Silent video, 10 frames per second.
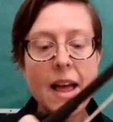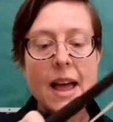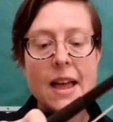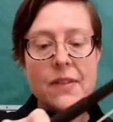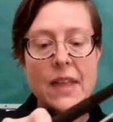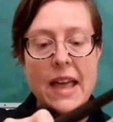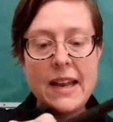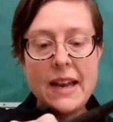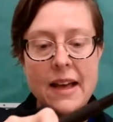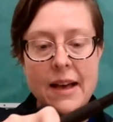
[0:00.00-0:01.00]
And
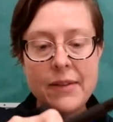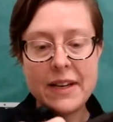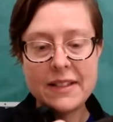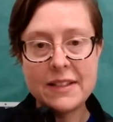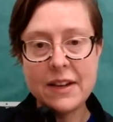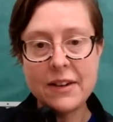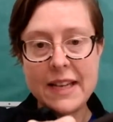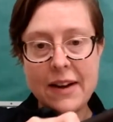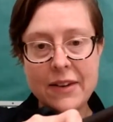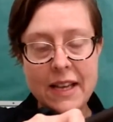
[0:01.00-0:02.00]
then I'm going to start
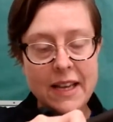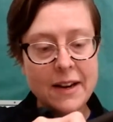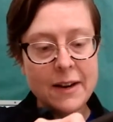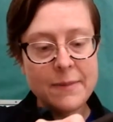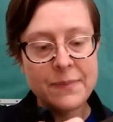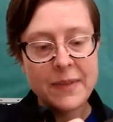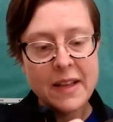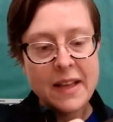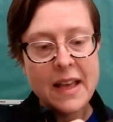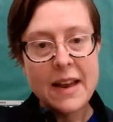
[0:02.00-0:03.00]
down here,
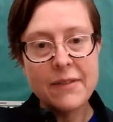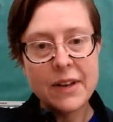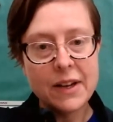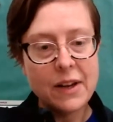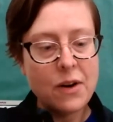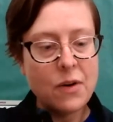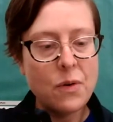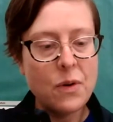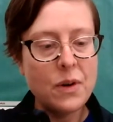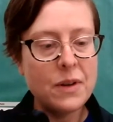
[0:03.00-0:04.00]
and I'm going to go